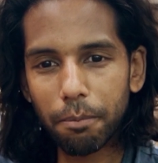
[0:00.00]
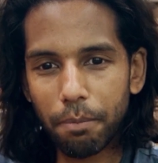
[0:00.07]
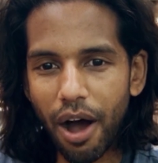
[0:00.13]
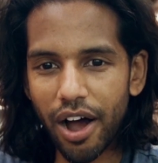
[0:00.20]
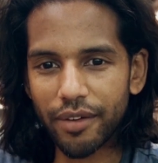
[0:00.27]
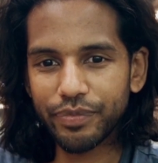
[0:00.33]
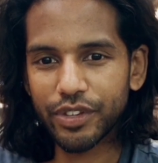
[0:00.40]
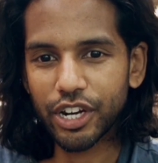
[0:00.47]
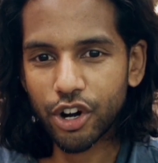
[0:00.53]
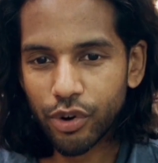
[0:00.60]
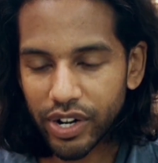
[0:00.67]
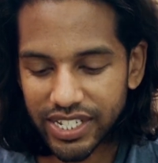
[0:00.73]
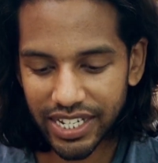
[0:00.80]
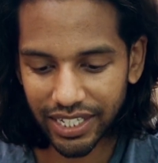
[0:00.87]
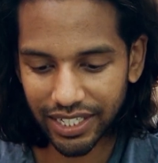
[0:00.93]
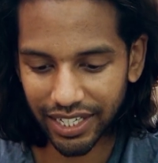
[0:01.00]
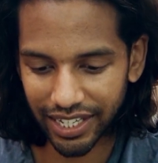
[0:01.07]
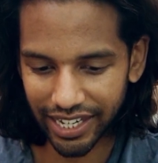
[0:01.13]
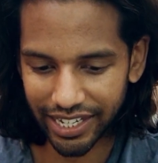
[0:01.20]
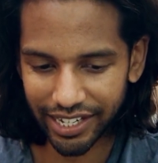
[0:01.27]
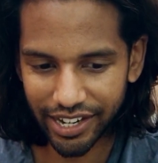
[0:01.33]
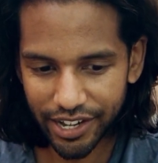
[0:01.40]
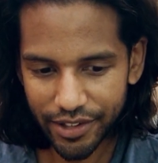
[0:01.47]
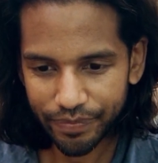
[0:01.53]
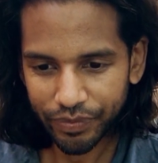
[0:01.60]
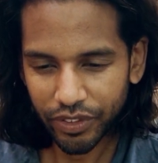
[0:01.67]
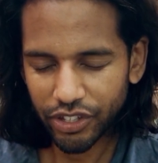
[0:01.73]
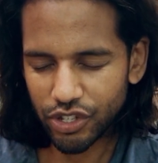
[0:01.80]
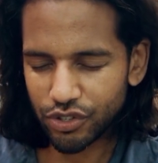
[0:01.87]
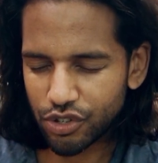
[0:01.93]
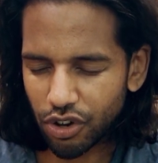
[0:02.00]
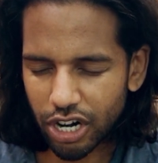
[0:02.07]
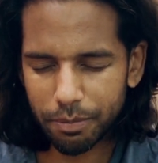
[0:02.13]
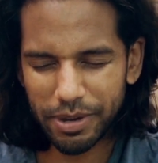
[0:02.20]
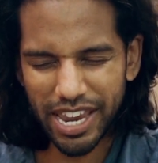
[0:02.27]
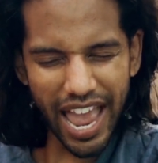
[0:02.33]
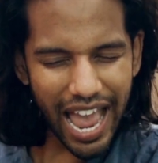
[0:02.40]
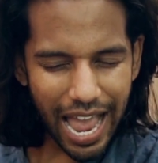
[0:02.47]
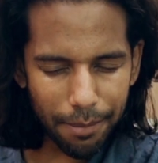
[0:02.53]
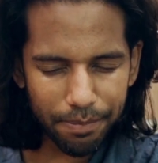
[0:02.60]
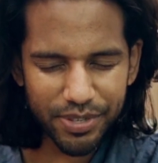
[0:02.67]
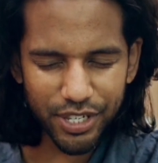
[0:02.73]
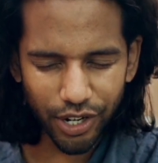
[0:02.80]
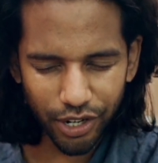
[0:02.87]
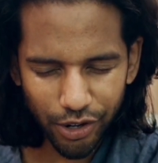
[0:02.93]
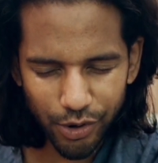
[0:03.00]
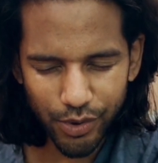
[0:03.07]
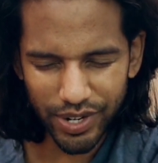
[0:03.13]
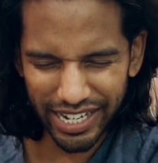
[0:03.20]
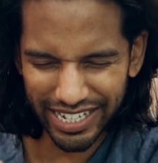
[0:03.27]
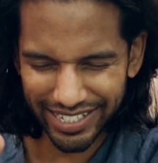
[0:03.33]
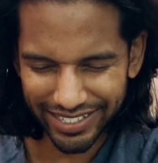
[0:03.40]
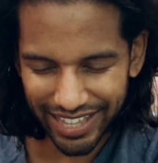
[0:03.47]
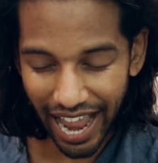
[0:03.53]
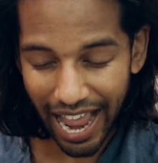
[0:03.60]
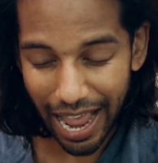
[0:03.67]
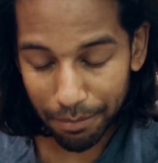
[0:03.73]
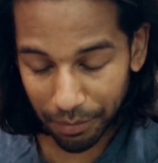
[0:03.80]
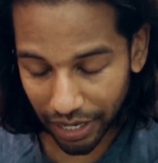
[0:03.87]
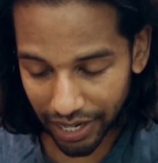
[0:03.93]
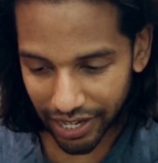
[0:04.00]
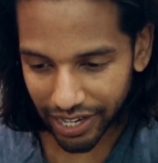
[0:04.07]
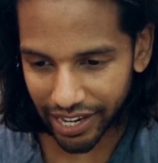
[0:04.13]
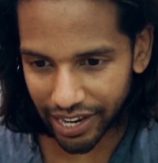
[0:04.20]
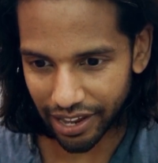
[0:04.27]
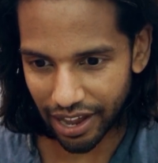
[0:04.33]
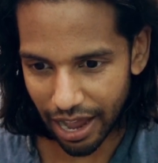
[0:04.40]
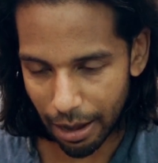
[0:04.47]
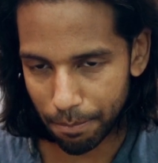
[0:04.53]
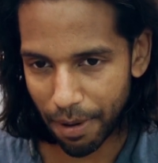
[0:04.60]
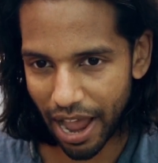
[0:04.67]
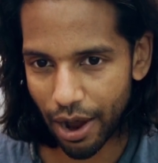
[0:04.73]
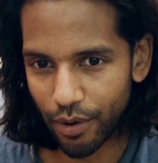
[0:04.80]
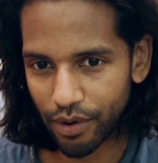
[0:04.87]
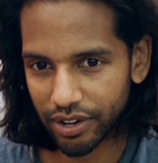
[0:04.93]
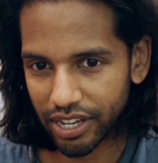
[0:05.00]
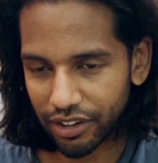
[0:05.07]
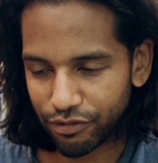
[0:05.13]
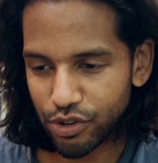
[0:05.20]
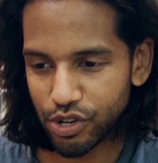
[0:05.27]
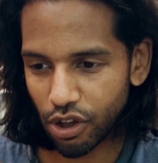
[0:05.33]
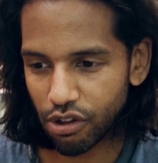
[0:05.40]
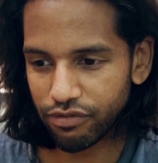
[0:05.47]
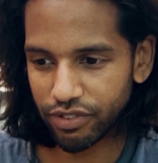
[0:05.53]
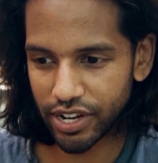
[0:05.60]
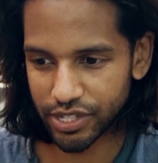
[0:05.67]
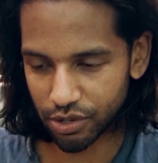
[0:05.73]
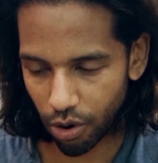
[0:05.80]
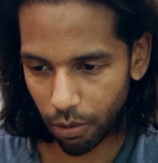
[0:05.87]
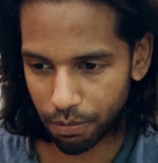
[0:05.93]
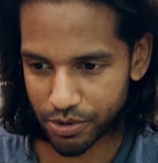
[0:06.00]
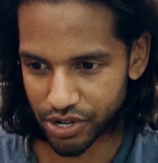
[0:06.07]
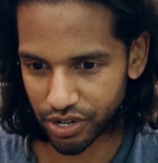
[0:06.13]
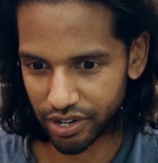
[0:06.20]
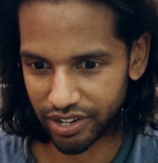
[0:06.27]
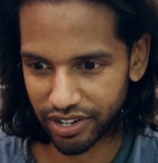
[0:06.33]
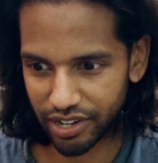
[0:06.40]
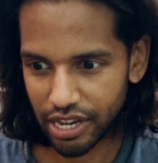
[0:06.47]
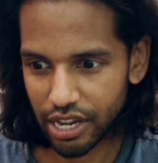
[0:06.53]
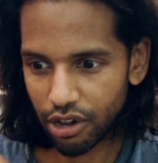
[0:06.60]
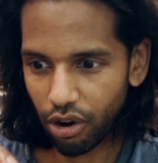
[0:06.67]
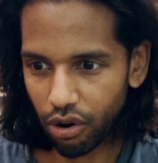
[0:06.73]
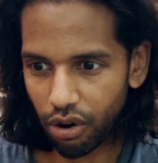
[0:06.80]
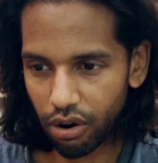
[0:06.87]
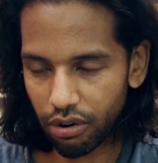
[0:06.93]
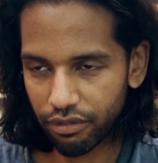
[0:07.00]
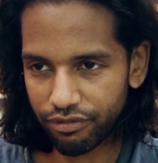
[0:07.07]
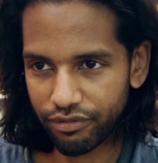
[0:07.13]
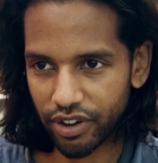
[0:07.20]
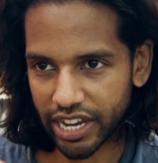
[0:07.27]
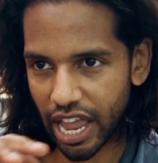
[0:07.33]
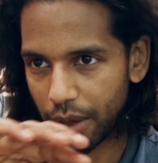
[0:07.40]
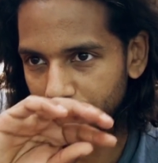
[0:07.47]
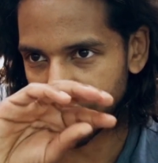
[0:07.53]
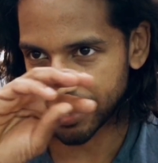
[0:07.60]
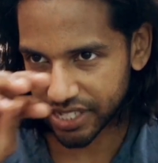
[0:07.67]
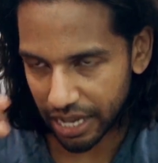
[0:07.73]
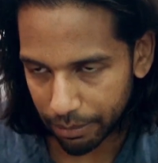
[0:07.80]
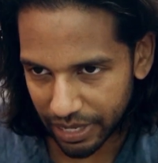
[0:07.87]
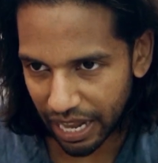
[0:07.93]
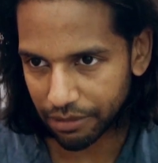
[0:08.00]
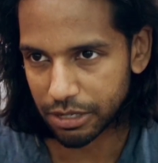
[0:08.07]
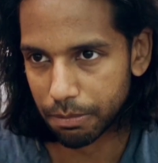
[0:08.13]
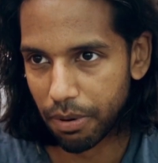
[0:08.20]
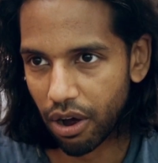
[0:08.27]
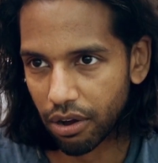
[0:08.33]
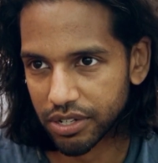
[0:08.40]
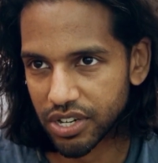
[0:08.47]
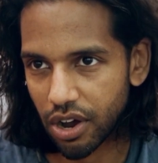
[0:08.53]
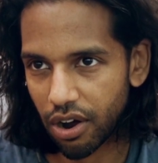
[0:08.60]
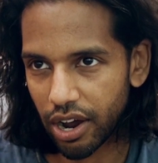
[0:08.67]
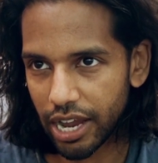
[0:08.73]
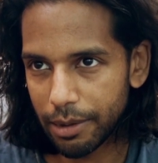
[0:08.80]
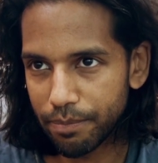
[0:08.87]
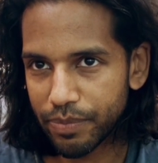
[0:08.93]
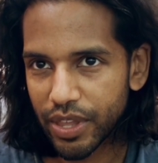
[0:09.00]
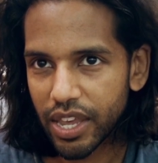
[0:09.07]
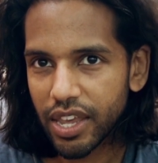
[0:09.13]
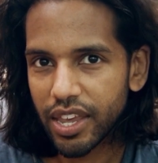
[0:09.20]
But critically, you've got to be absolutely damn clear about, if you go for this option of, okay, I'm going to step down to part-time,